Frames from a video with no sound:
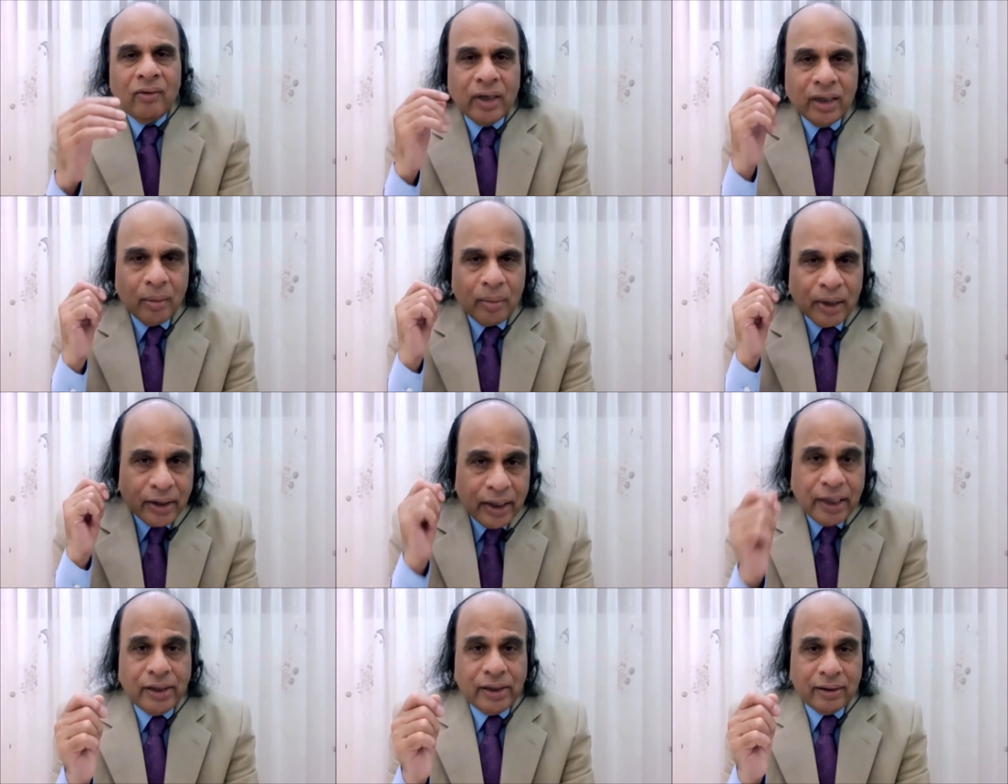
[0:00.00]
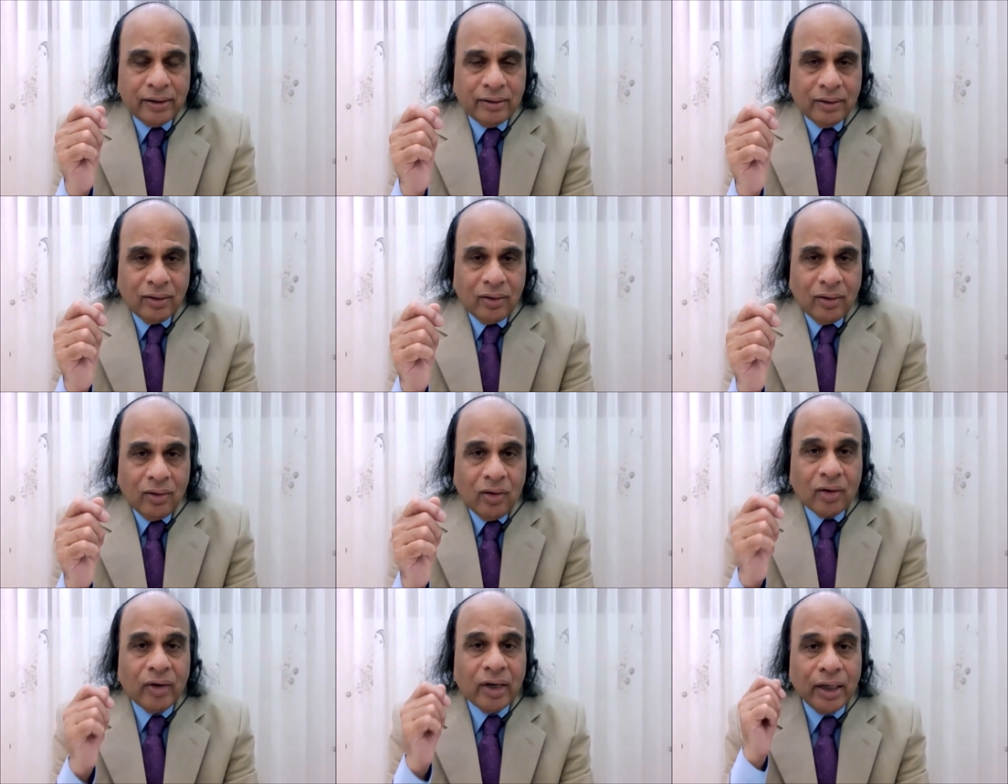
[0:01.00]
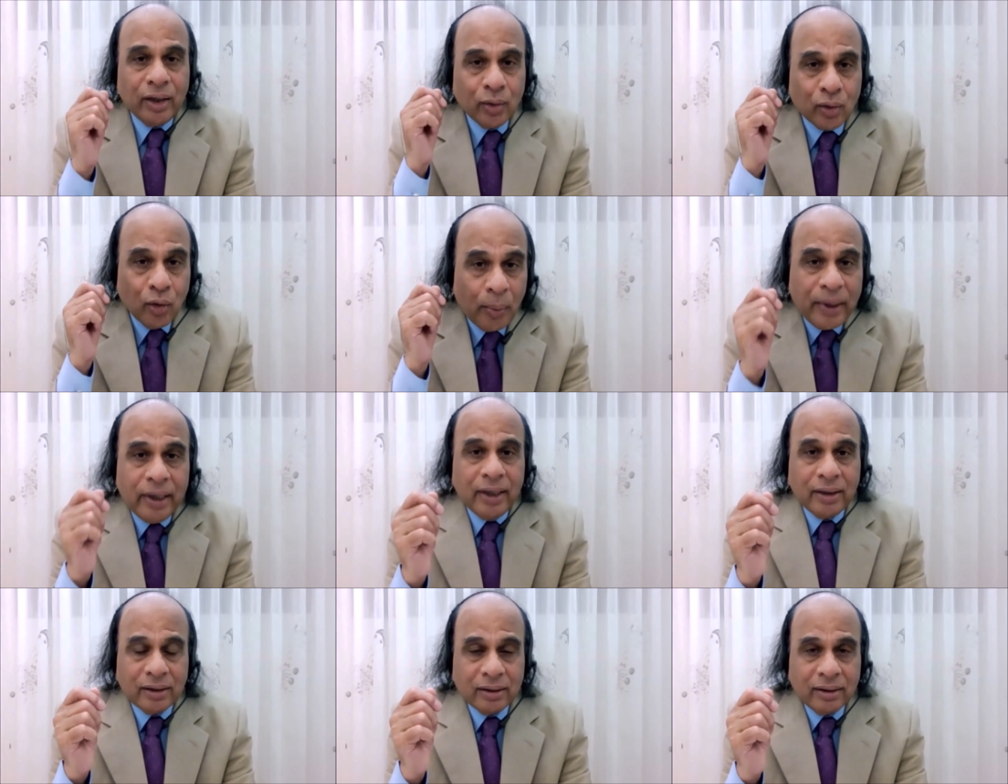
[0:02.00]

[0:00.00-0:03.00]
when the British or when the Europeans